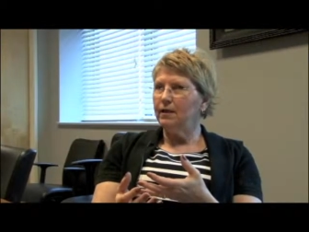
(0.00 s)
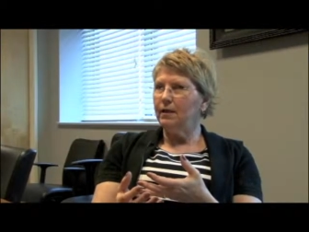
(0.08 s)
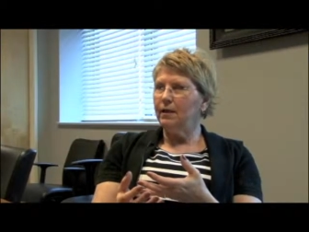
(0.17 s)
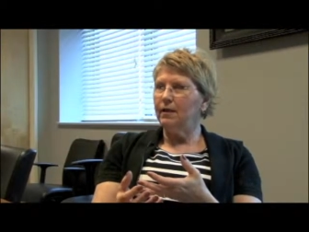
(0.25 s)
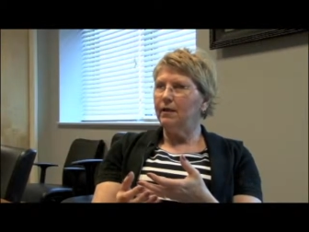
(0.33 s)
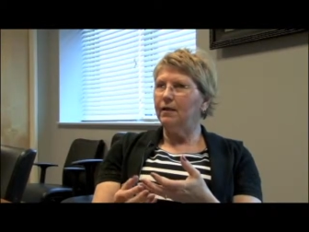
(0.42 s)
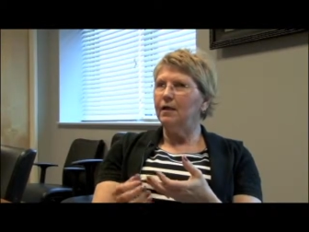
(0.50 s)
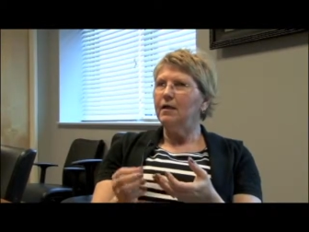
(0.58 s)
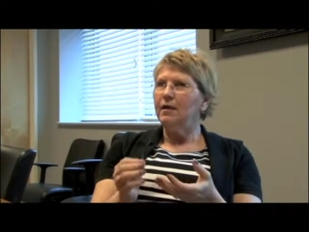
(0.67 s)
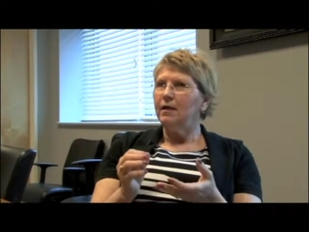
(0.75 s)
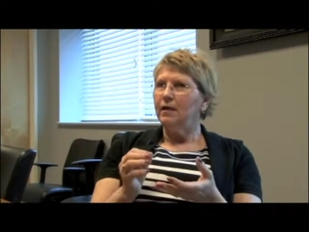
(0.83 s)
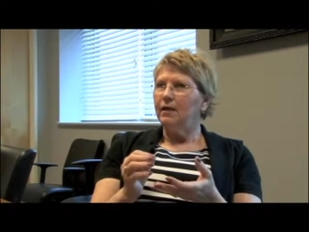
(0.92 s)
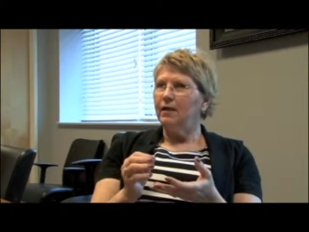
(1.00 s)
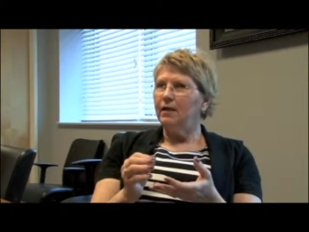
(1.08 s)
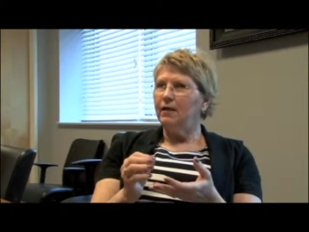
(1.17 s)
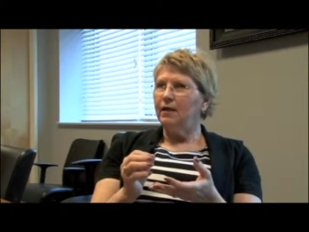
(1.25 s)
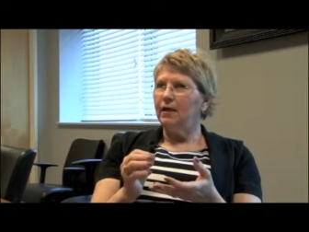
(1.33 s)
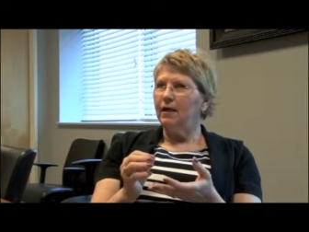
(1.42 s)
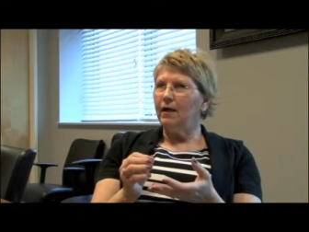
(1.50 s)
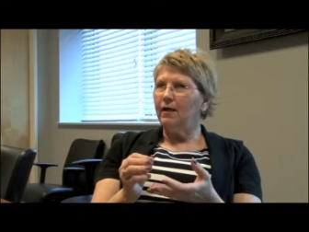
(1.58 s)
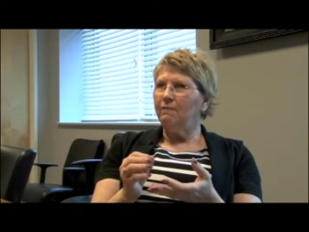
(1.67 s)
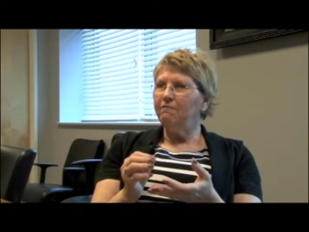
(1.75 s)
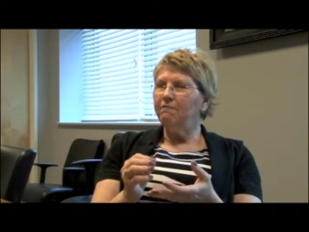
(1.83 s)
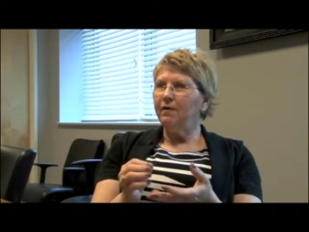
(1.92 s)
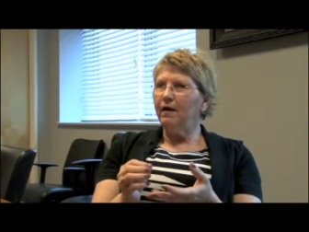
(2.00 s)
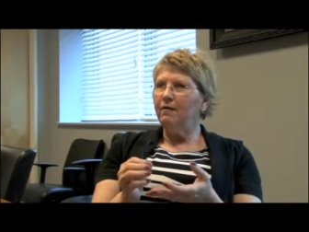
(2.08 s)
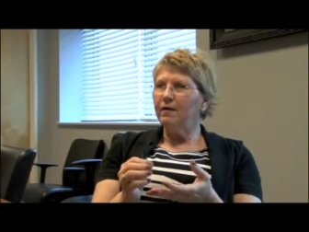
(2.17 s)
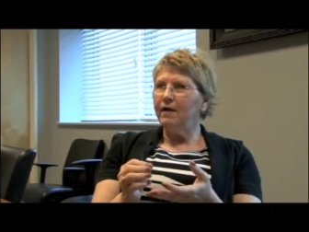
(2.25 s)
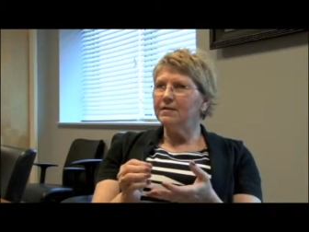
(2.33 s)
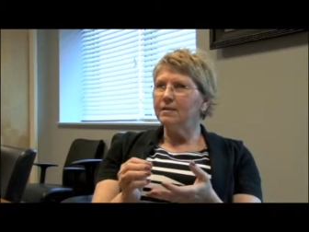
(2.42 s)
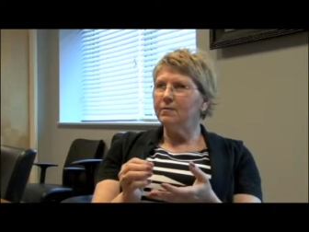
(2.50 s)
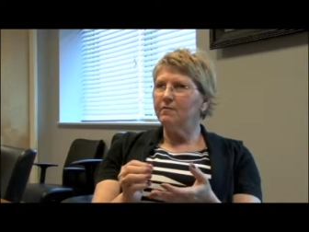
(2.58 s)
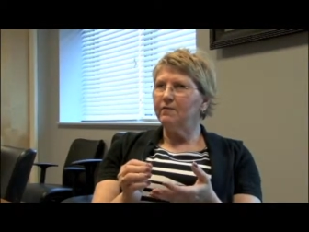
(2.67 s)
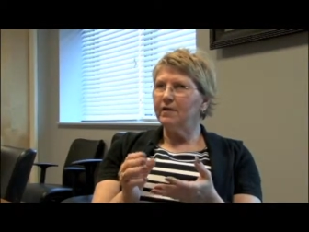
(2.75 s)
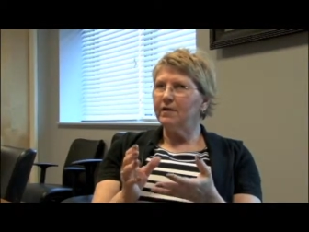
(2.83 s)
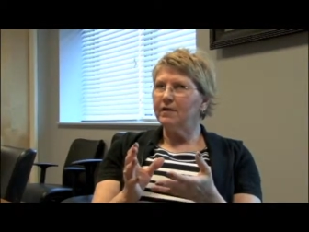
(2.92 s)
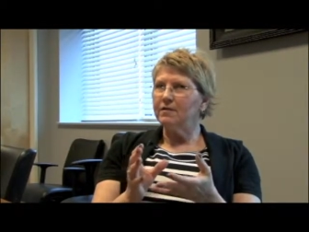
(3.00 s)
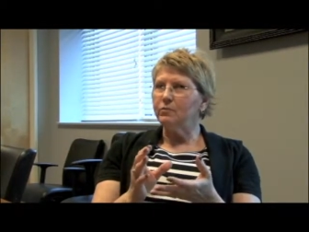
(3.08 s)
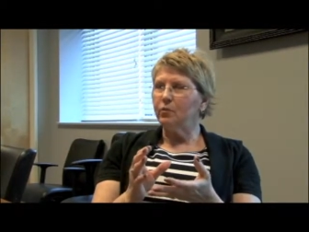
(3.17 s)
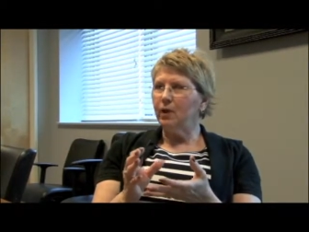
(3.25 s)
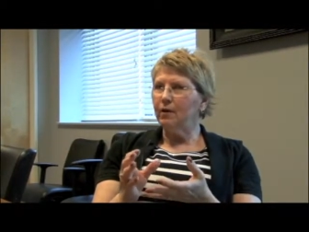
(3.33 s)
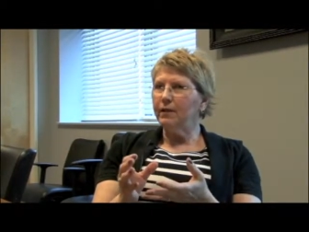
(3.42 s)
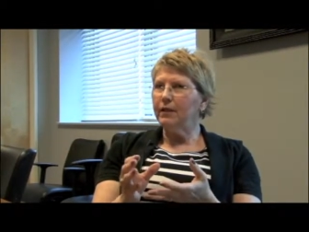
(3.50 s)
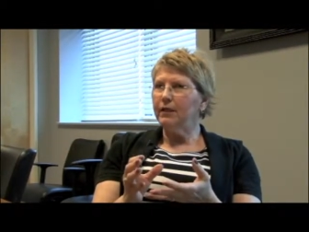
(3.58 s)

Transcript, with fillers: And I felt like some of it is well